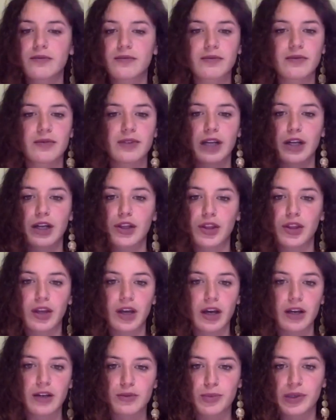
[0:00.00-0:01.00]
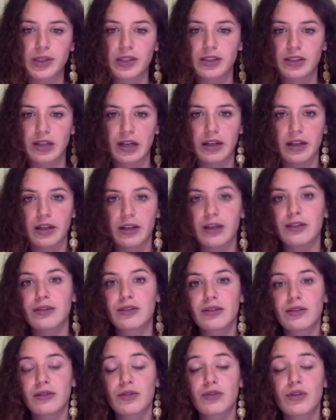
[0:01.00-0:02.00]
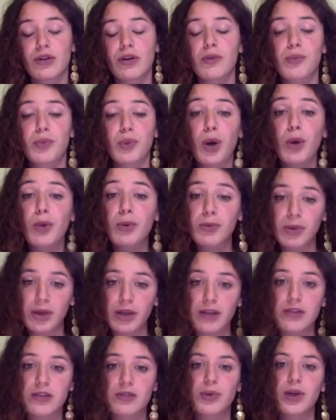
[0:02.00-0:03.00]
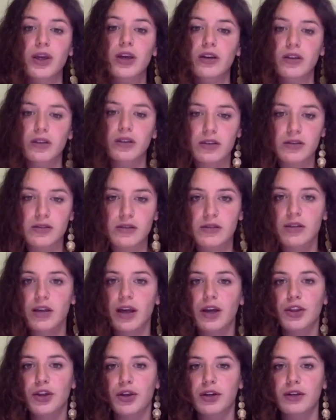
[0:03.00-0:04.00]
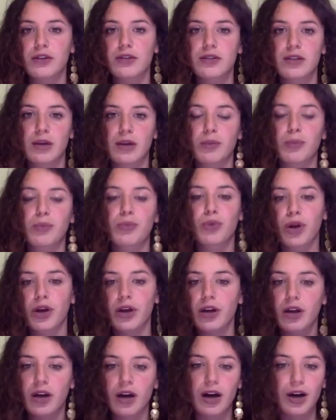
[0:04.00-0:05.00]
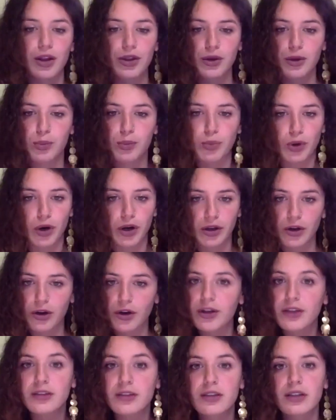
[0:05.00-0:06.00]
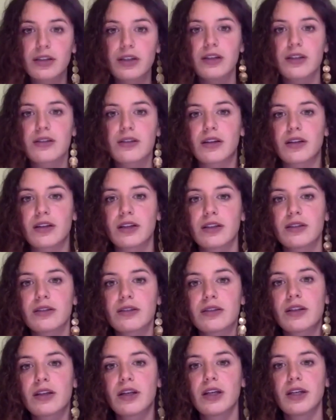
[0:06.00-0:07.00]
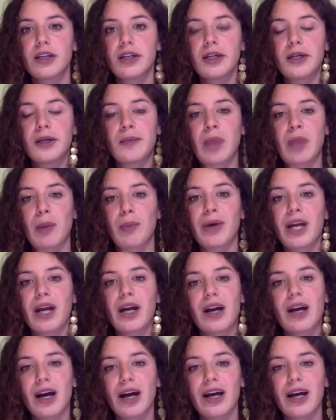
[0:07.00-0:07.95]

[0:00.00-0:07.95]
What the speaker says: nothing has been done yet. So probably it's because there are some other priorities, but I